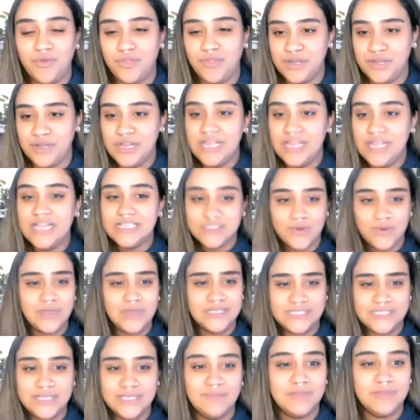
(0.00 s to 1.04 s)
And it's quite
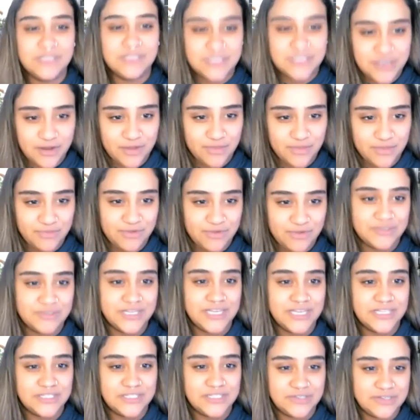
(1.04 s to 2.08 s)
similar to going through your
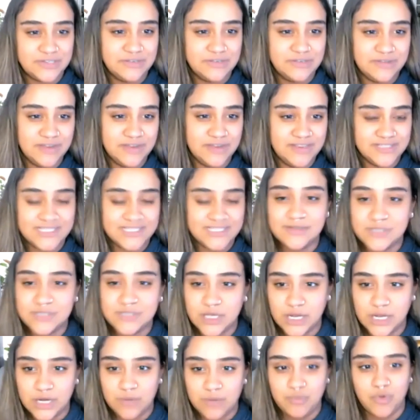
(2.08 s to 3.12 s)
data. And it sounds
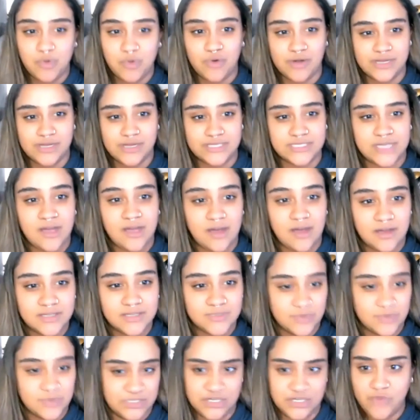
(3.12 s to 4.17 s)
like a laborious task,
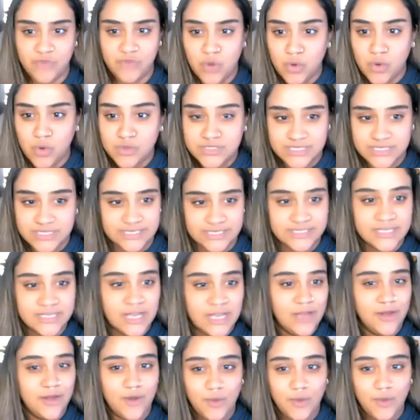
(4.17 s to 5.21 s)
which of course it is.
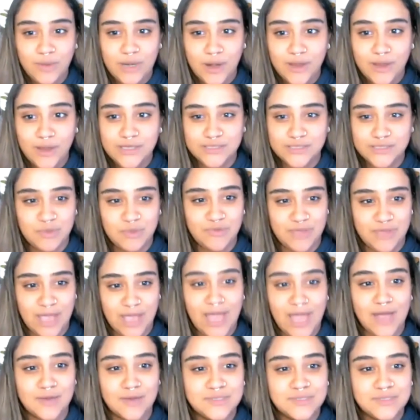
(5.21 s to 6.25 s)
Nobody likes moving
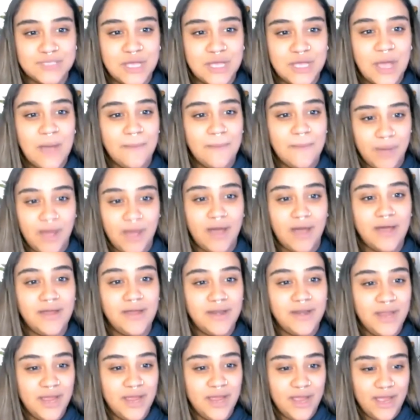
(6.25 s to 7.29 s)
house, but
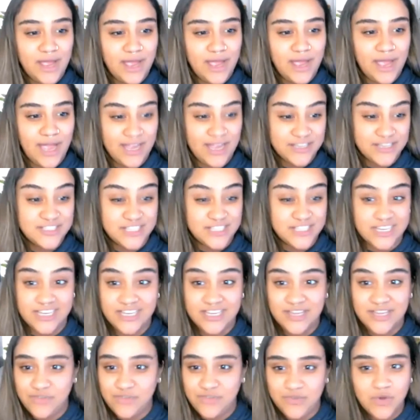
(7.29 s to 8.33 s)
actually,
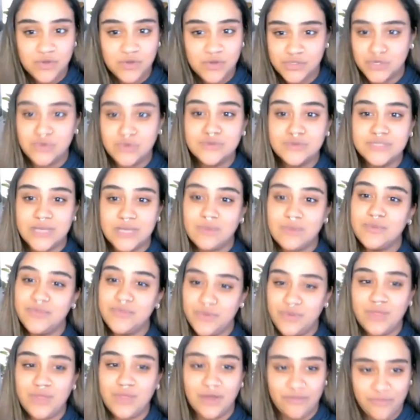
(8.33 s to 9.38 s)
if you've got tools that will
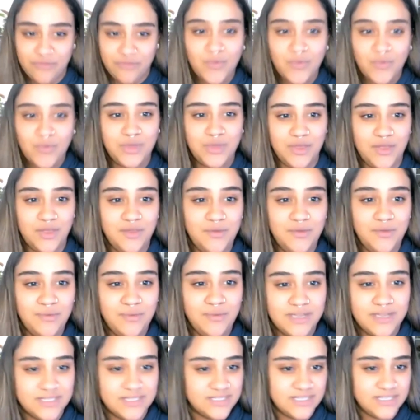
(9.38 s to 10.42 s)
do that for you,
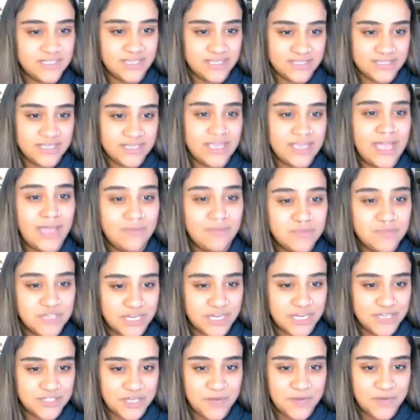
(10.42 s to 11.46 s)
it's a game
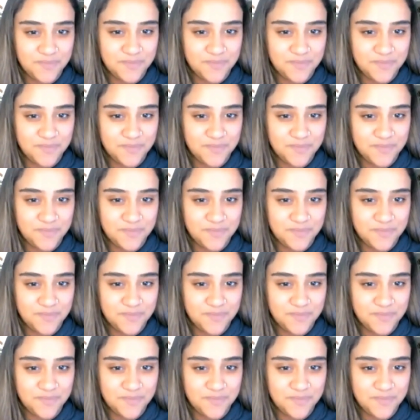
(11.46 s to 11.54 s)
changer.